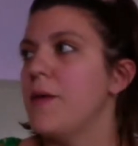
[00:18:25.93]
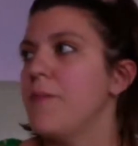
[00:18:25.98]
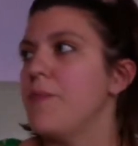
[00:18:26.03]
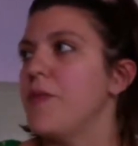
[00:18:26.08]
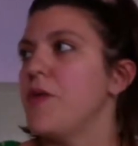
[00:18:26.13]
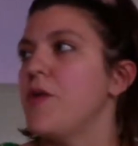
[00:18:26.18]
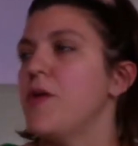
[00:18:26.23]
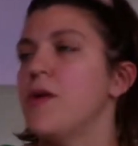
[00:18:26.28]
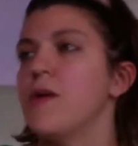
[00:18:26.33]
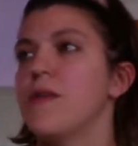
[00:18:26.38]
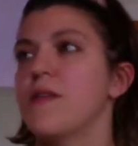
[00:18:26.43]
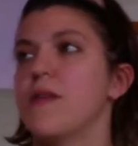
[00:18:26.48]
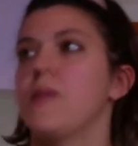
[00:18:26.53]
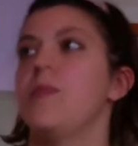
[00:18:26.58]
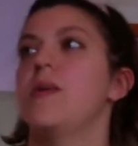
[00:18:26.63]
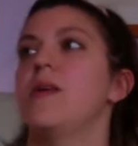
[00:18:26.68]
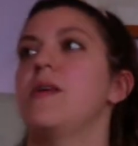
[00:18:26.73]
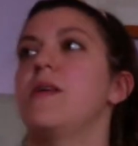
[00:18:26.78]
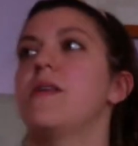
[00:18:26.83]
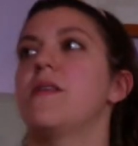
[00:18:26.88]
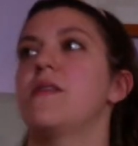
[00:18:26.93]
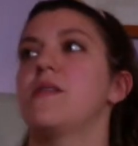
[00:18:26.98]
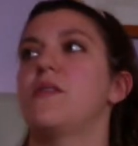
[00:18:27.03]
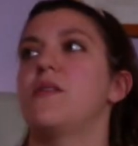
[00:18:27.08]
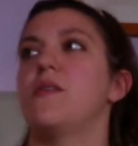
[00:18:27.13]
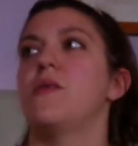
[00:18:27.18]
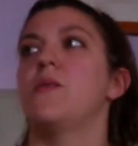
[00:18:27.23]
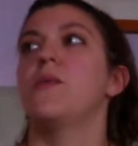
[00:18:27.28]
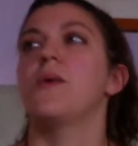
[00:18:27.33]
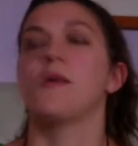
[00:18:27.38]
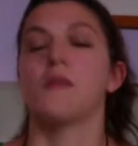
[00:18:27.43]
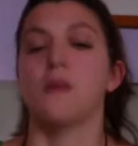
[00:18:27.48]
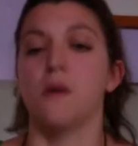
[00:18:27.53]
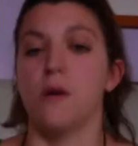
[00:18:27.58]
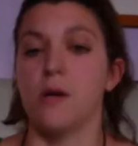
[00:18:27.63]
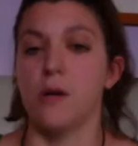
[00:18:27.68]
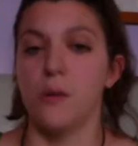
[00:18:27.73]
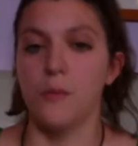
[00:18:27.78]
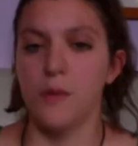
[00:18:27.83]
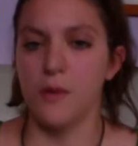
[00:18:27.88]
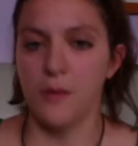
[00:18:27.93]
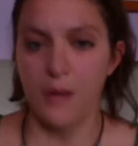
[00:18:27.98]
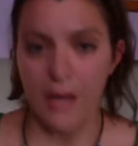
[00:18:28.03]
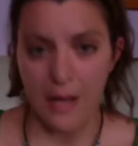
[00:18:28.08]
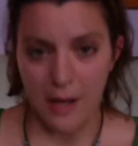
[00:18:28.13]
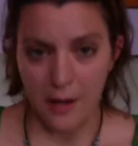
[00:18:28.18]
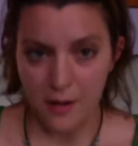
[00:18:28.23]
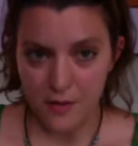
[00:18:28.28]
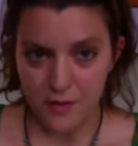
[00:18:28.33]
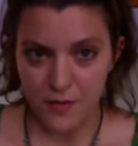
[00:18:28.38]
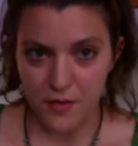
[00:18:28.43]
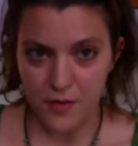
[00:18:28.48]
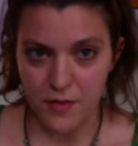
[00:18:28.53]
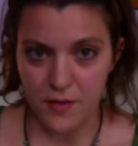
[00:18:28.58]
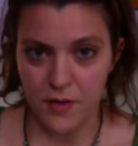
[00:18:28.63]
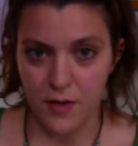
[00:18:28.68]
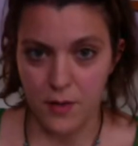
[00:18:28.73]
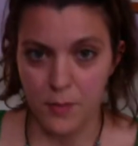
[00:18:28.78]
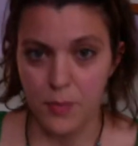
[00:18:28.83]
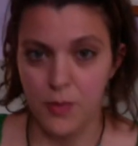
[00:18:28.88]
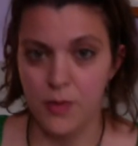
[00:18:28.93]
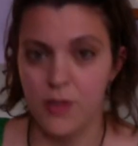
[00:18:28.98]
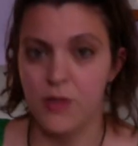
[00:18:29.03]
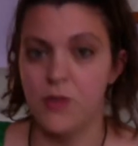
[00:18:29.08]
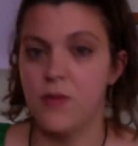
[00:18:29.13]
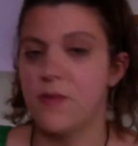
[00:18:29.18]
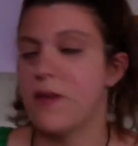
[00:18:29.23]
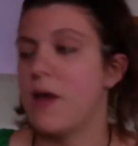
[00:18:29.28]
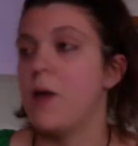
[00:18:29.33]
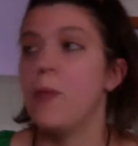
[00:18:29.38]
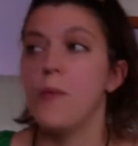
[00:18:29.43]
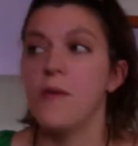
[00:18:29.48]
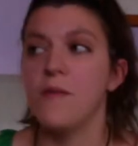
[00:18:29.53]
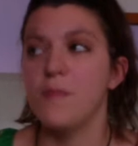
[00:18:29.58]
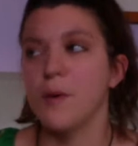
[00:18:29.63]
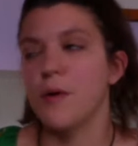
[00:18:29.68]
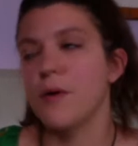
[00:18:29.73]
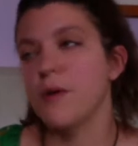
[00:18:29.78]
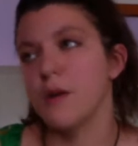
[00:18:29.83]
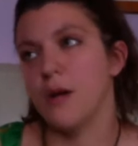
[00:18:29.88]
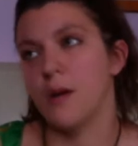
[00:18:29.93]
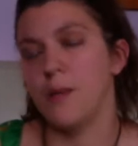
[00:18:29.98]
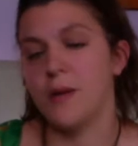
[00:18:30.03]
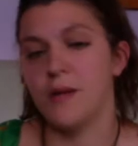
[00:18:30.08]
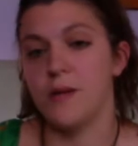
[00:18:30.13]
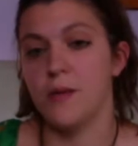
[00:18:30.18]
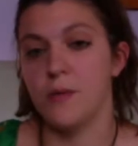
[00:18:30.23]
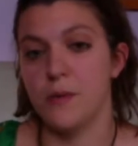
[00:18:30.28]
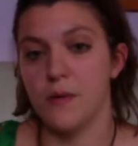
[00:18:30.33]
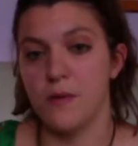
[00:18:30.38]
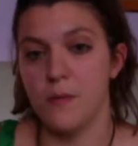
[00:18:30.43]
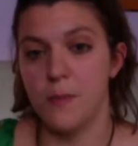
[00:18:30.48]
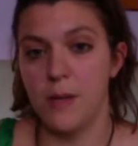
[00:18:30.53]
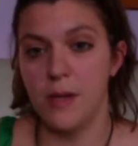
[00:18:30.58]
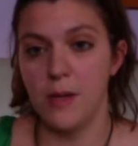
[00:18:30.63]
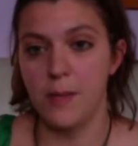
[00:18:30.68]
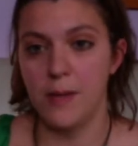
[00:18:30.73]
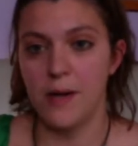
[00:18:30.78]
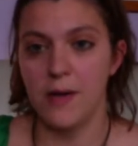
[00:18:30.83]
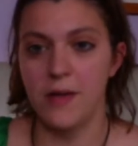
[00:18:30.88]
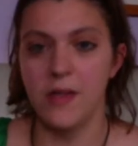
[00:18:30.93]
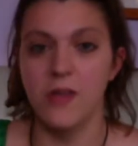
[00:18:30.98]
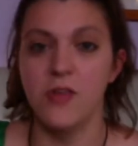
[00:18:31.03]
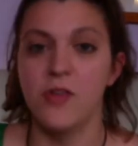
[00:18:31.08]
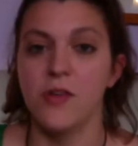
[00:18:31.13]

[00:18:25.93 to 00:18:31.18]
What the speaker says: if someone asks you what's going on with your ex, for example, and you say, we've broken up, I don't want to speak about it.